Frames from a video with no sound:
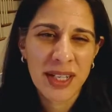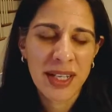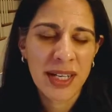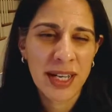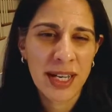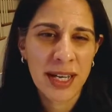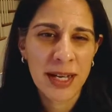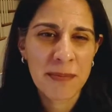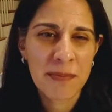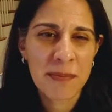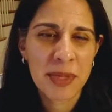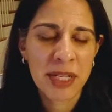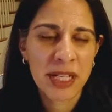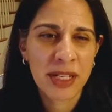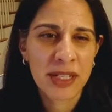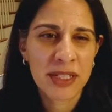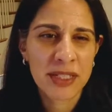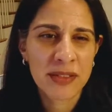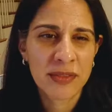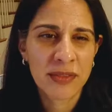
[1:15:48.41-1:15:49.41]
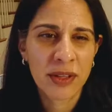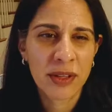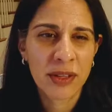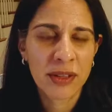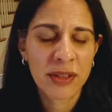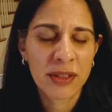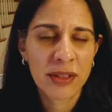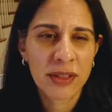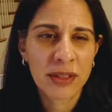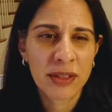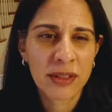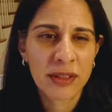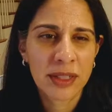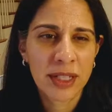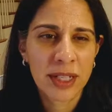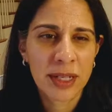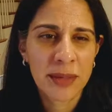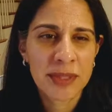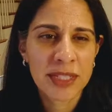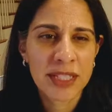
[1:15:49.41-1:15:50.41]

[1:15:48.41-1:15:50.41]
Um, because of all the um,